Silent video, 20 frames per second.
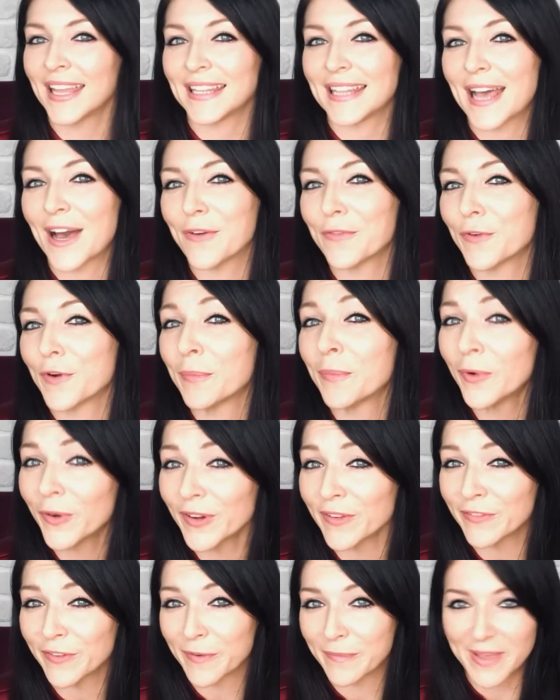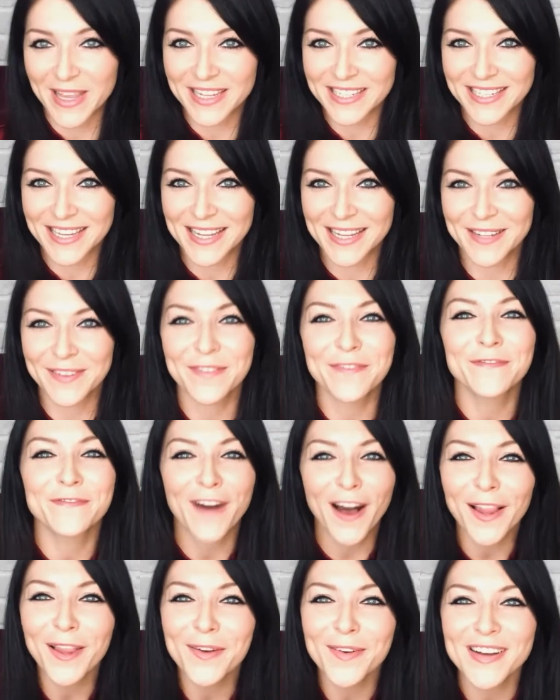Now, for more information,
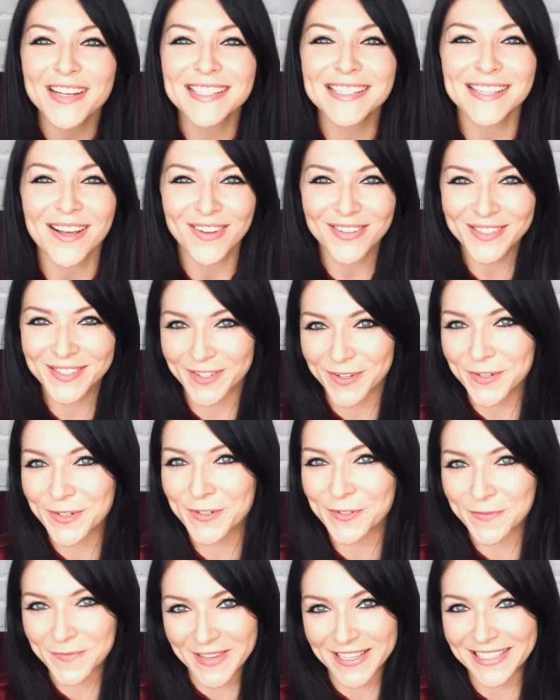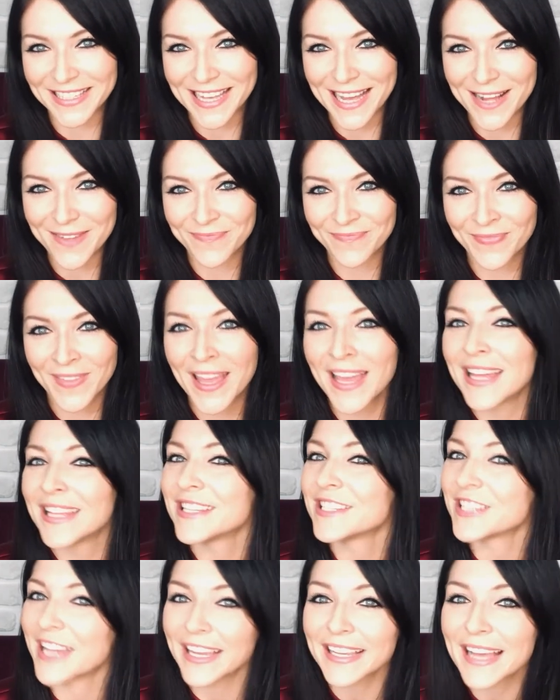follow us on social media.
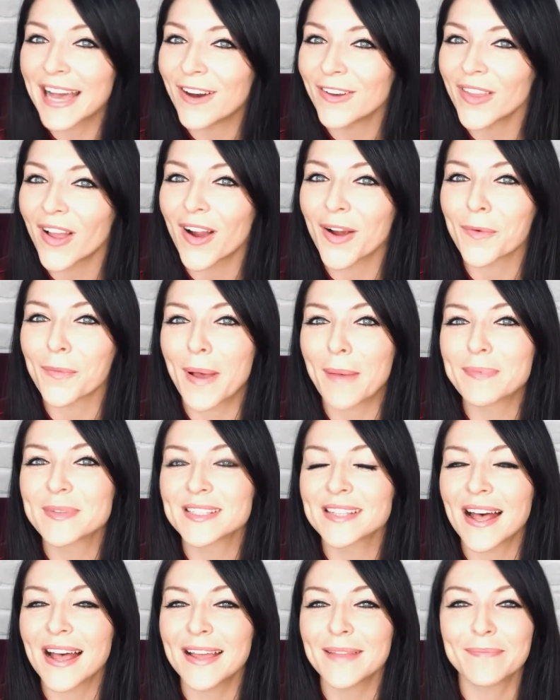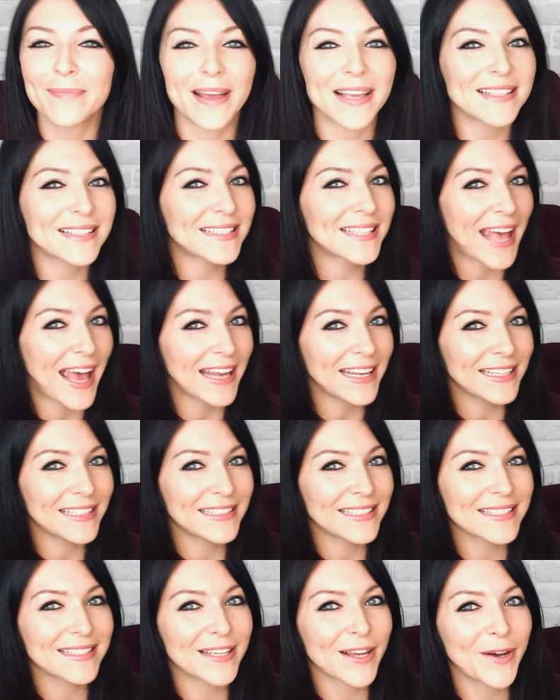Check out our website by
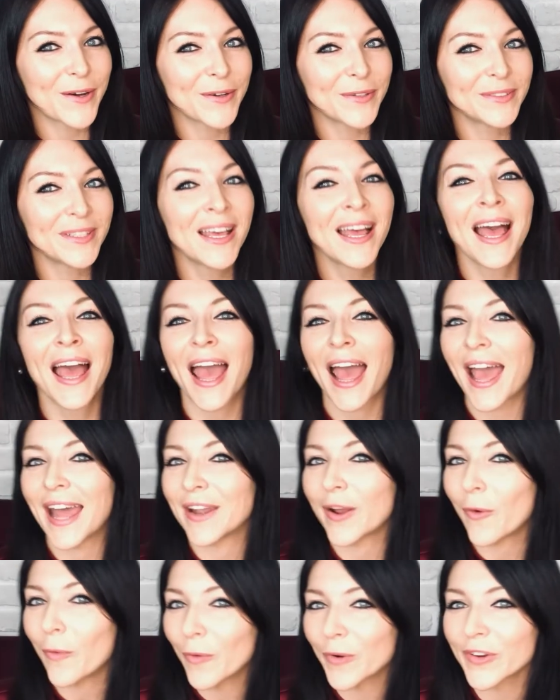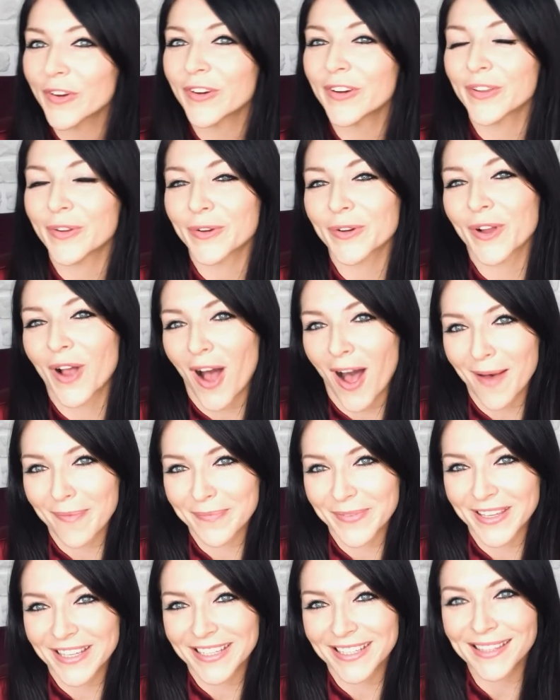scanning this code and order your
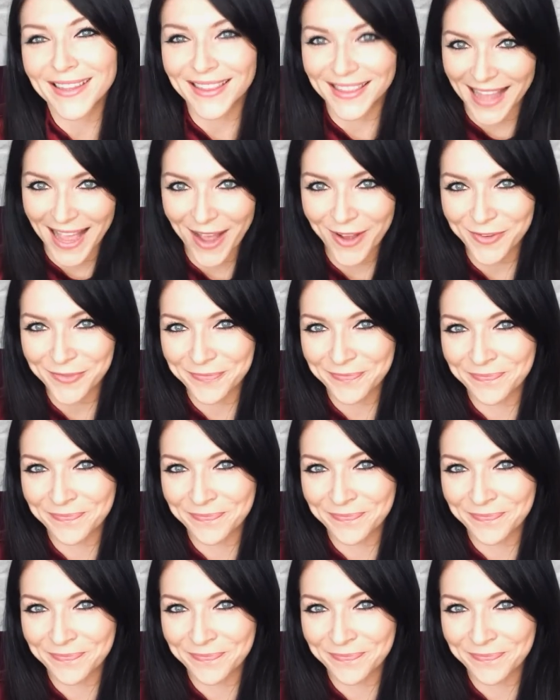copy now.